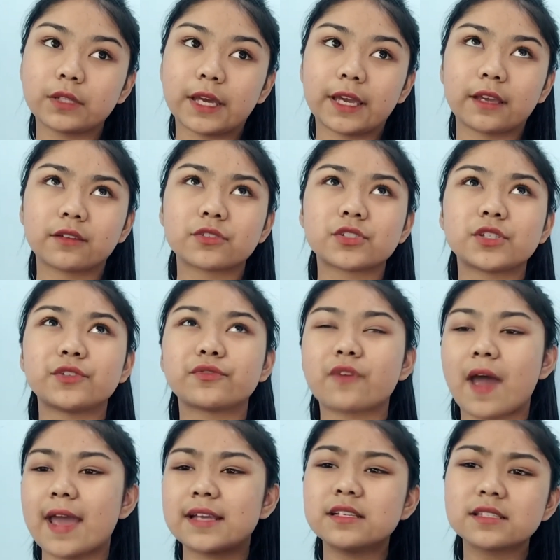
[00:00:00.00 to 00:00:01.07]
she
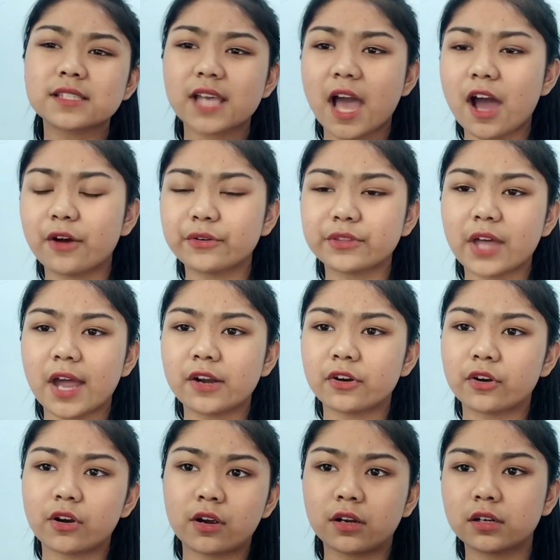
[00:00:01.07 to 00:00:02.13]
finds out that
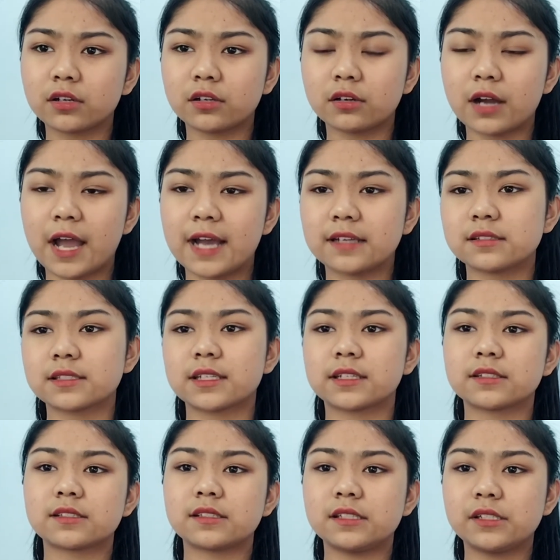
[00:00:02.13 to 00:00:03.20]
her uncle has a
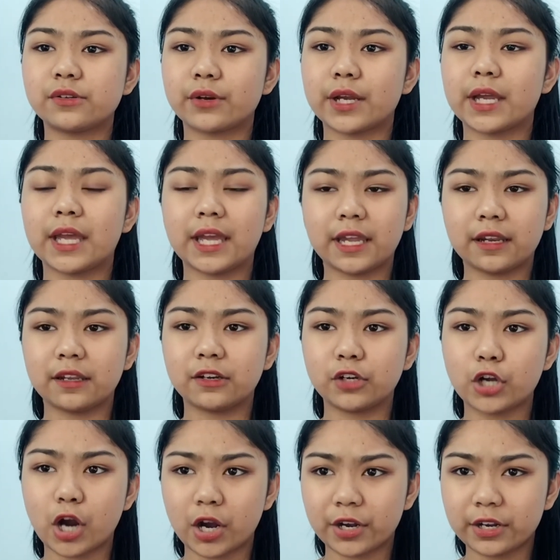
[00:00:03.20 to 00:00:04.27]
secret hidden
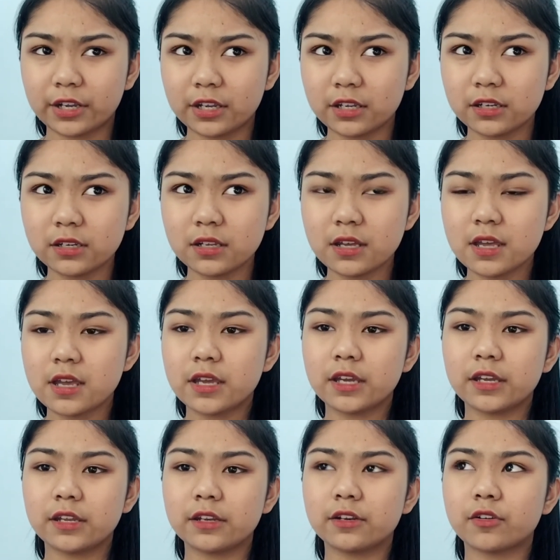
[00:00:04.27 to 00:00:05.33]
garden
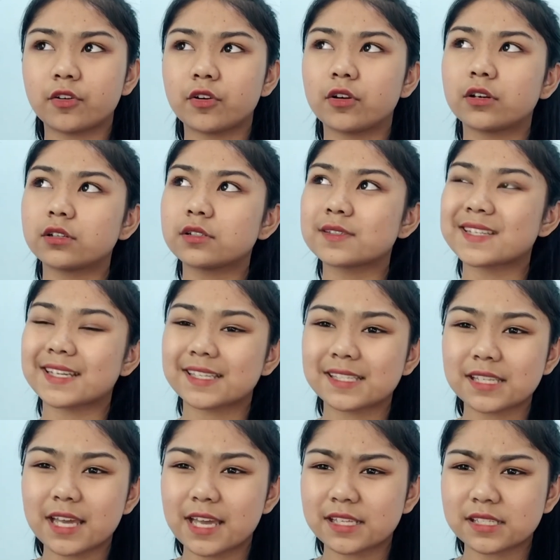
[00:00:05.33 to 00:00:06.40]
in her uncle's
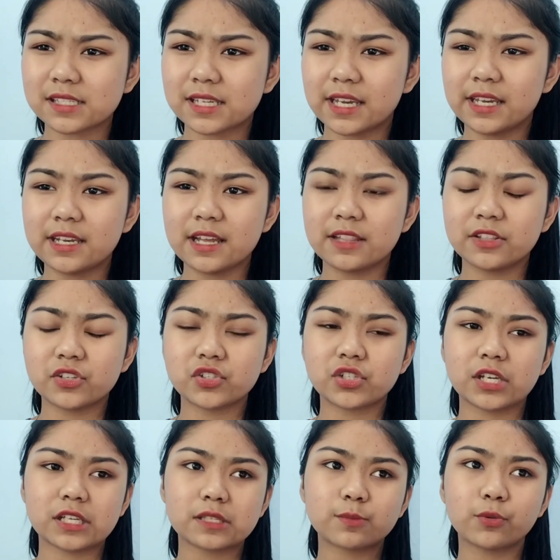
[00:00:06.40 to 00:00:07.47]
estate, and then she
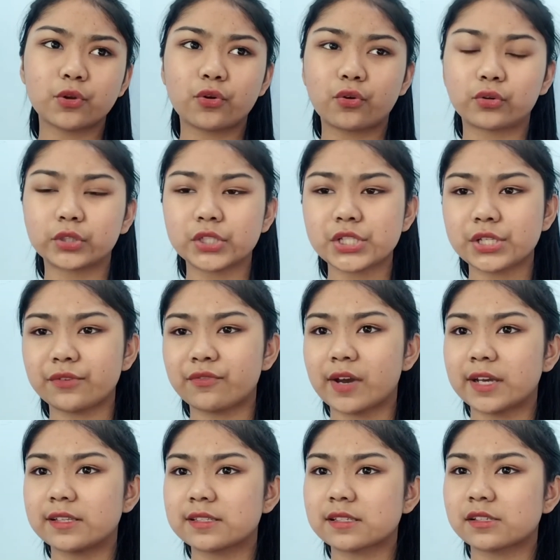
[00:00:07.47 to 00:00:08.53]
explores. She
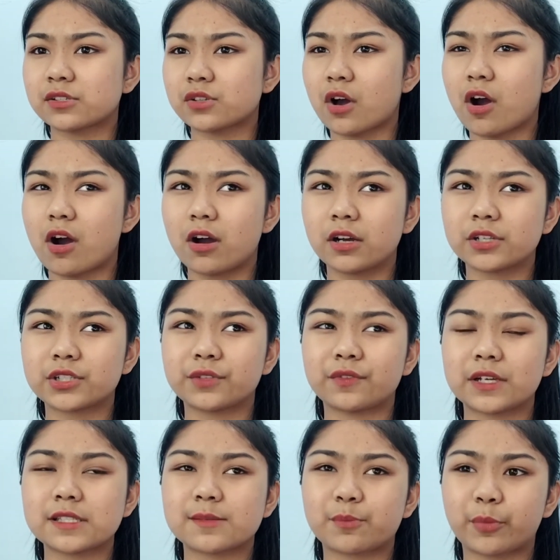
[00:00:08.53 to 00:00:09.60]
finds a dog, she
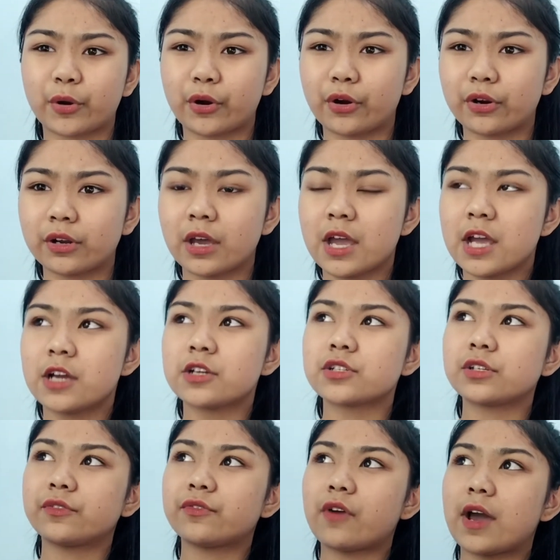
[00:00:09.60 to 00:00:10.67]
finds a bird,
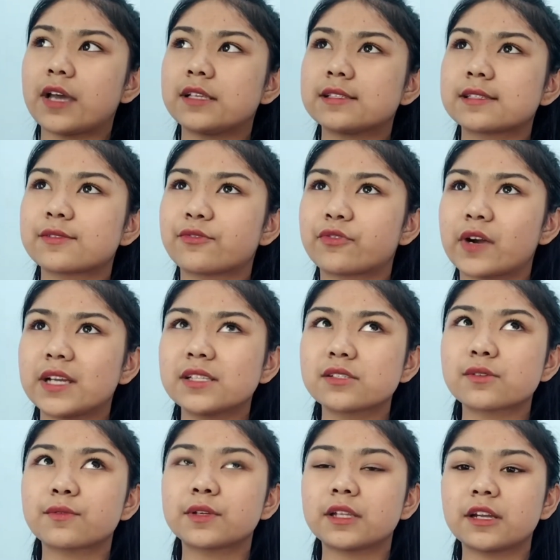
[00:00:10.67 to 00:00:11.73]
she finds friends
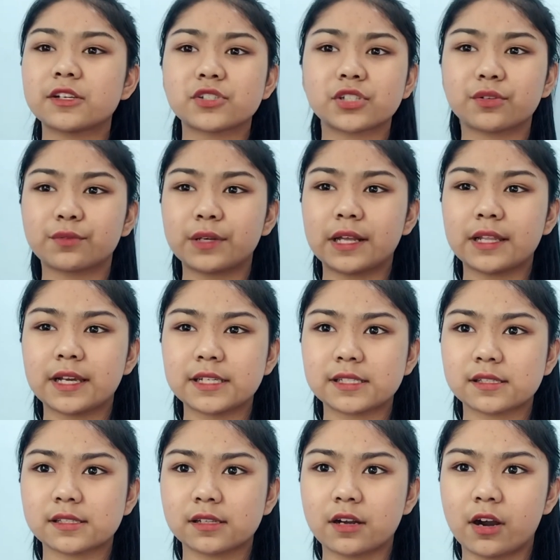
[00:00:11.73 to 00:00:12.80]
over there, and she
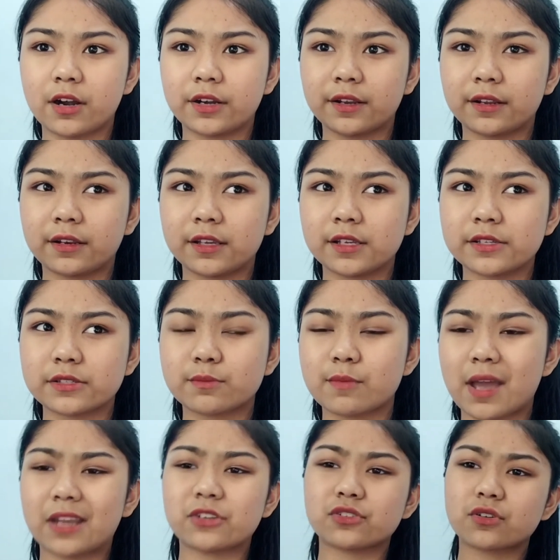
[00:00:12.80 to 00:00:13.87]
realizes the garden is
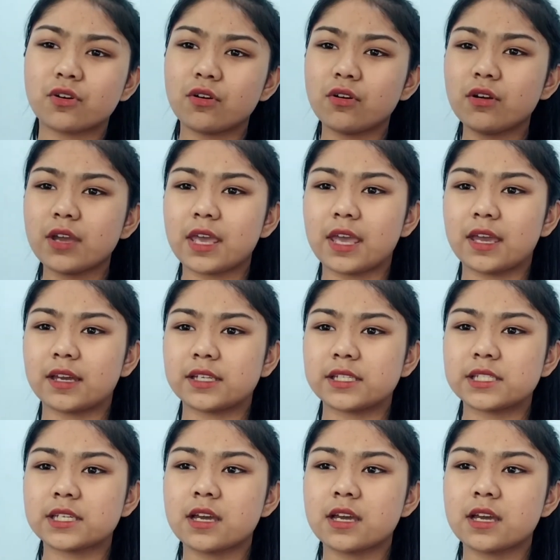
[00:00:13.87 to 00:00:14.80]
magical, and